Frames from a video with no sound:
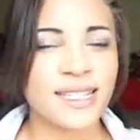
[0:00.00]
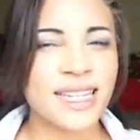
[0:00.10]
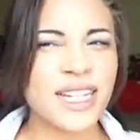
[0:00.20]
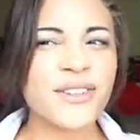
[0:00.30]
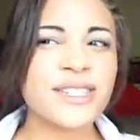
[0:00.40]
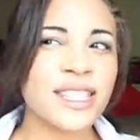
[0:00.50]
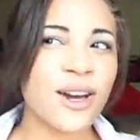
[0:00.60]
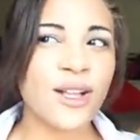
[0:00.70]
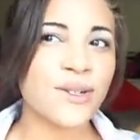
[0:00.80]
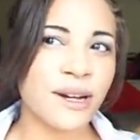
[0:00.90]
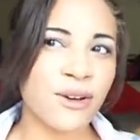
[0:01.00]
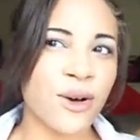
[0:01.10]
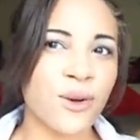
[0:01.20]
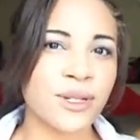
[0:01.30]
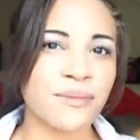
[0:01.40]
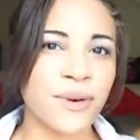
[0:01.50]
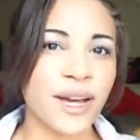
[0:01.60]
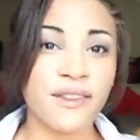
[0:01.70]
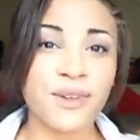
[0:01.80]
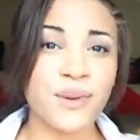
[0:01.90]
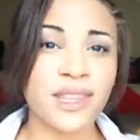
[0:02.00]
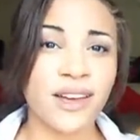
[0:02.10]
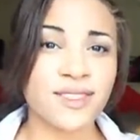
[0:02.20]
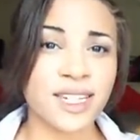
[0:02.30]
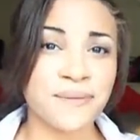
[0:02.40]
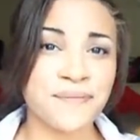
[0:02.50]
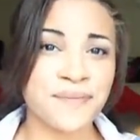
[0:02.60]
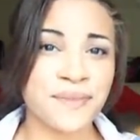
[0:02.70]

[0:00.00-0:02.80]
Xander is the all-around golden boy. Everyone loves him.